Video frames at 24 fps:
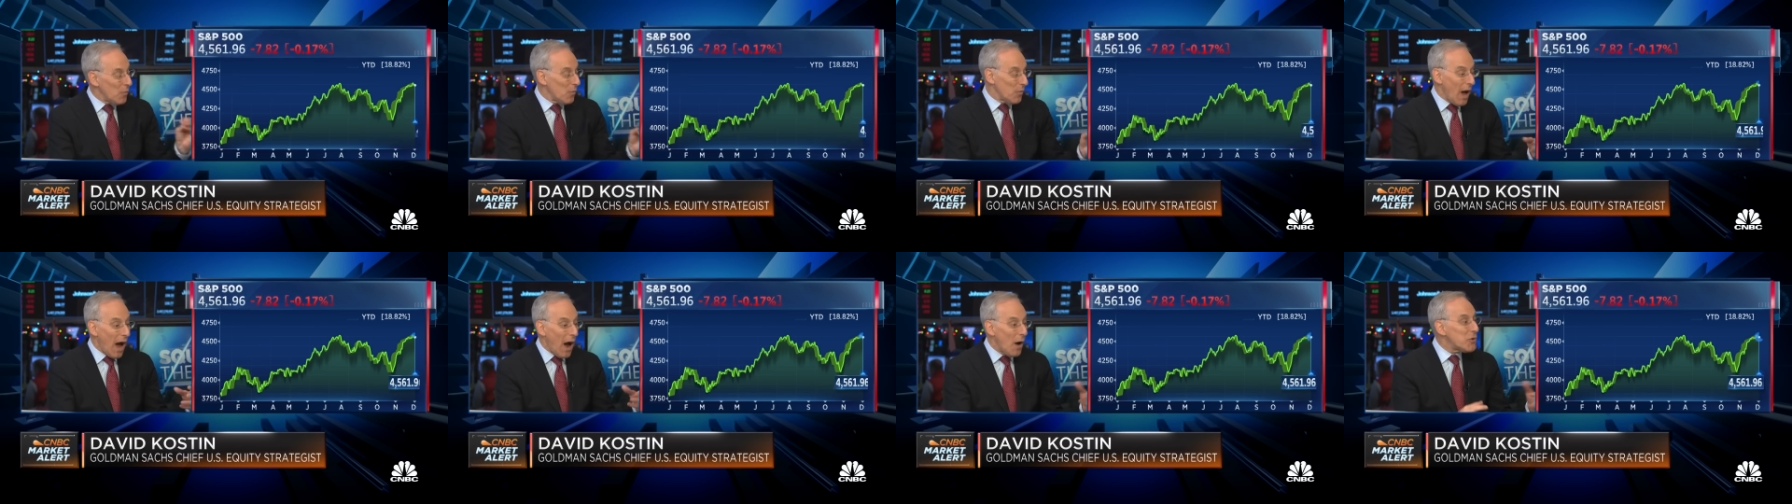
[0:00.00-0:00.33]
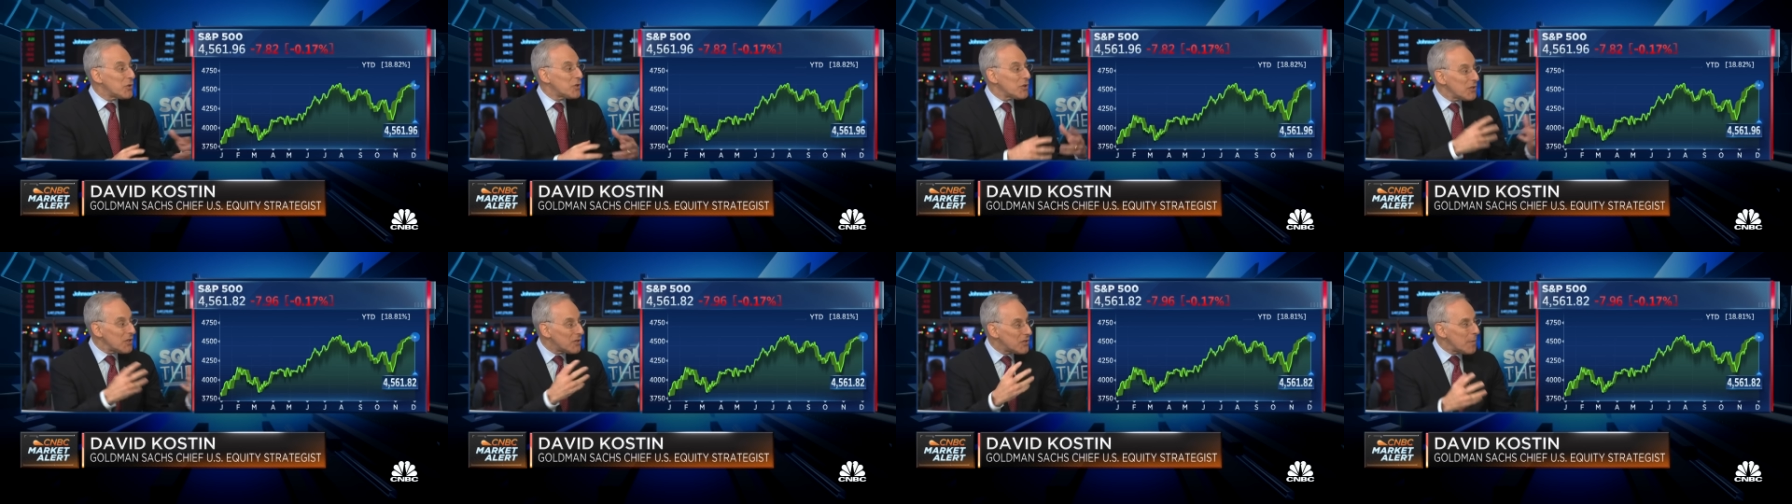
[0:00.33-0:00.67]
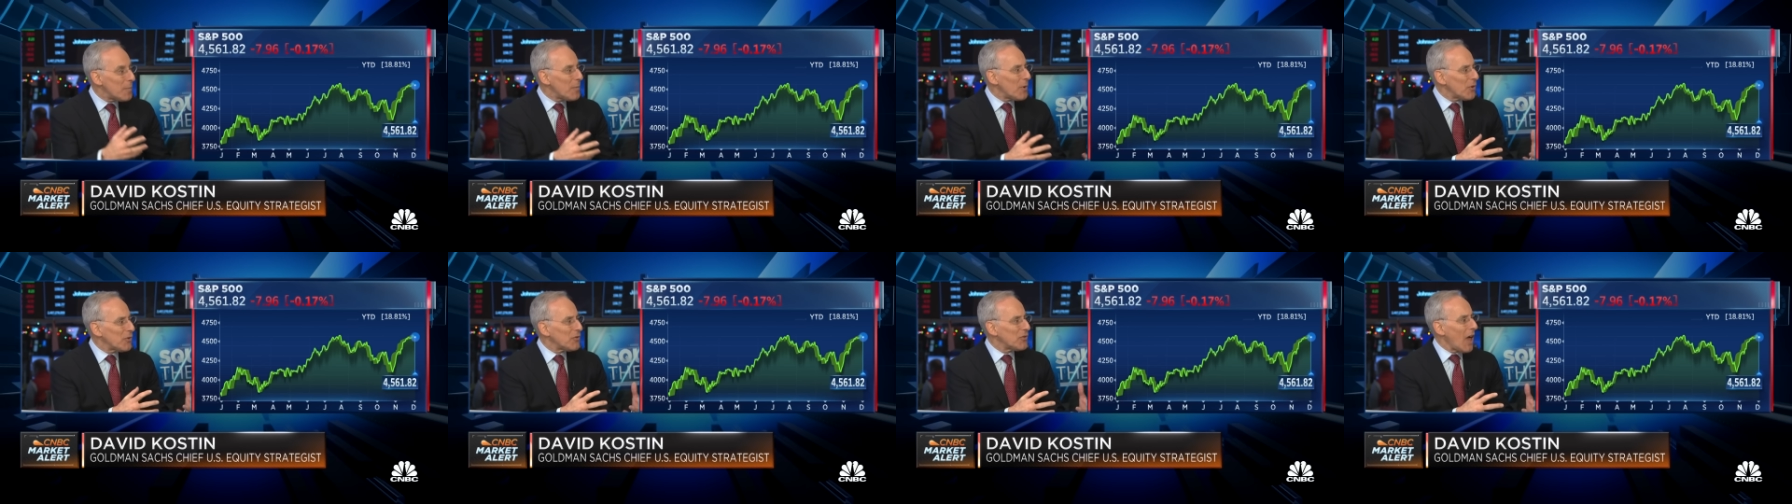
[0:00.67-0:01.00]
how should the
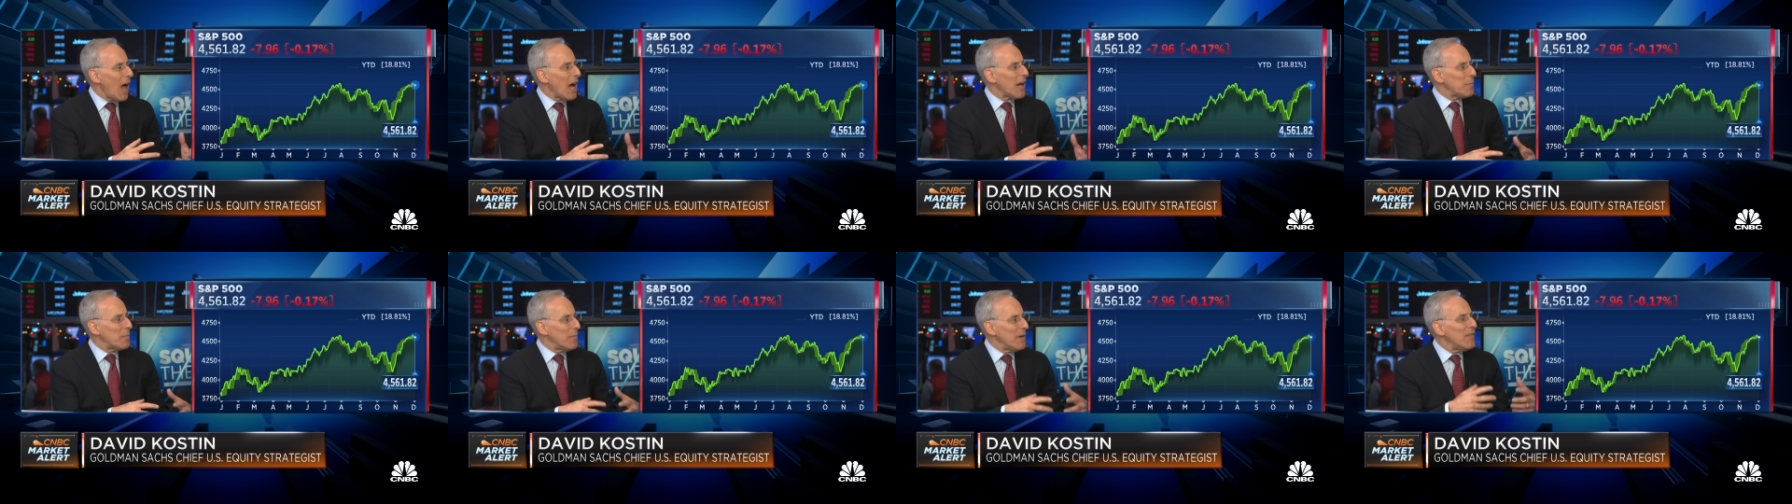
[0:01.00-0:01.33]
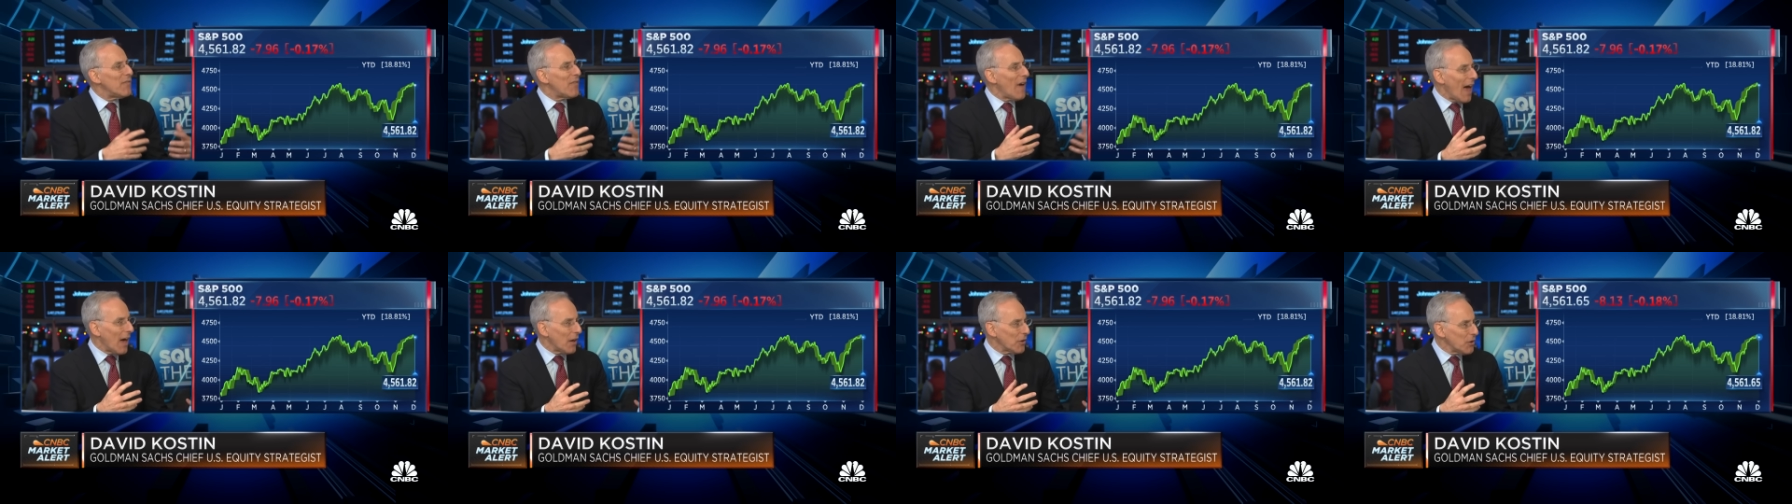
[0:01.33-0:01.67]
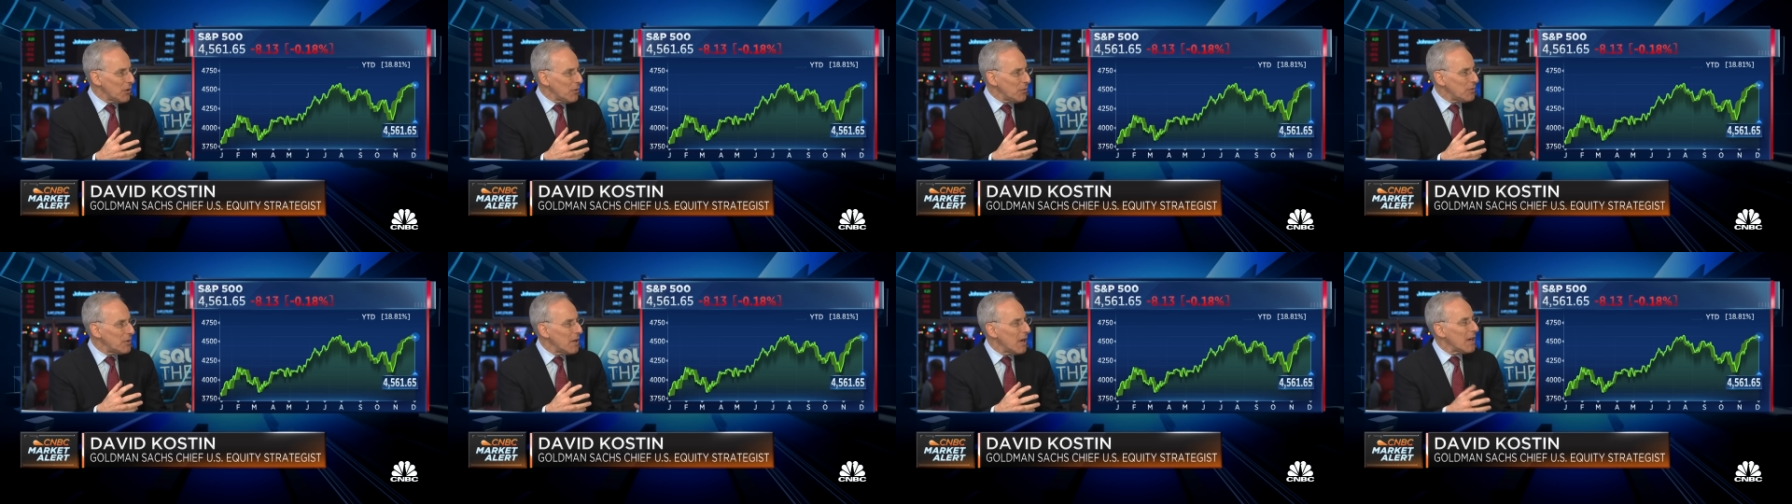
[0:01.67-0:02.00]
typical stock be
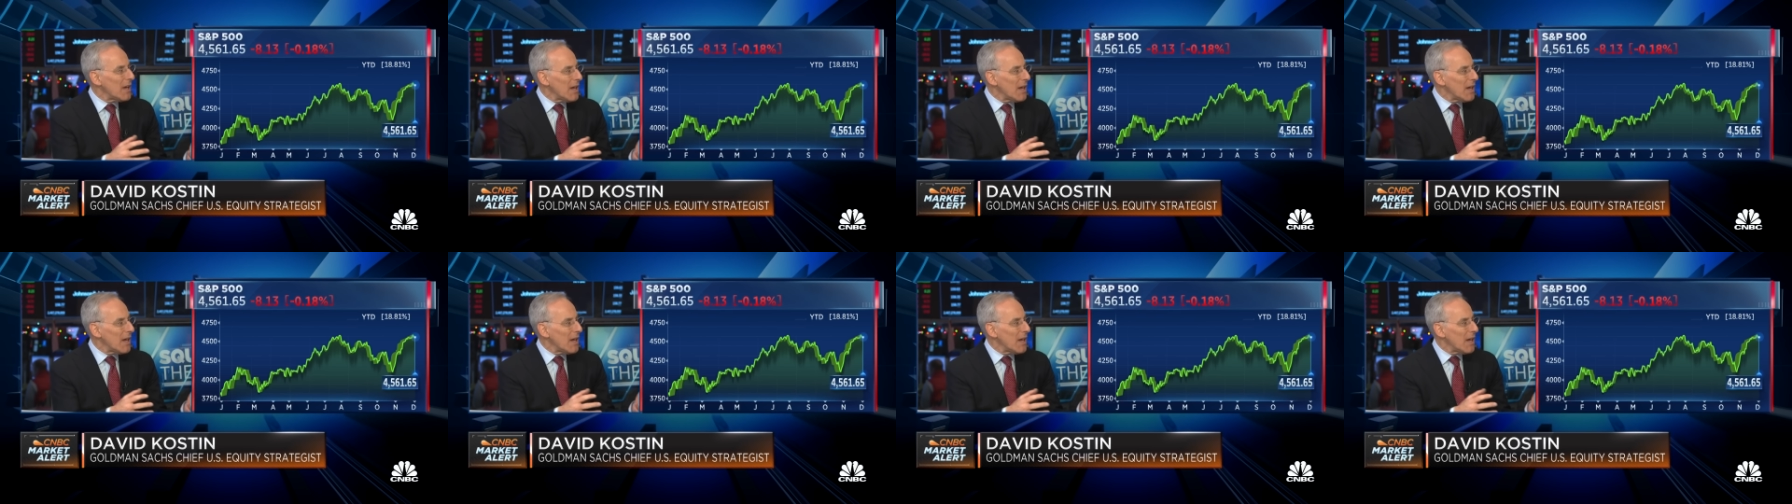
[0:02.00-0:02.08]
valued?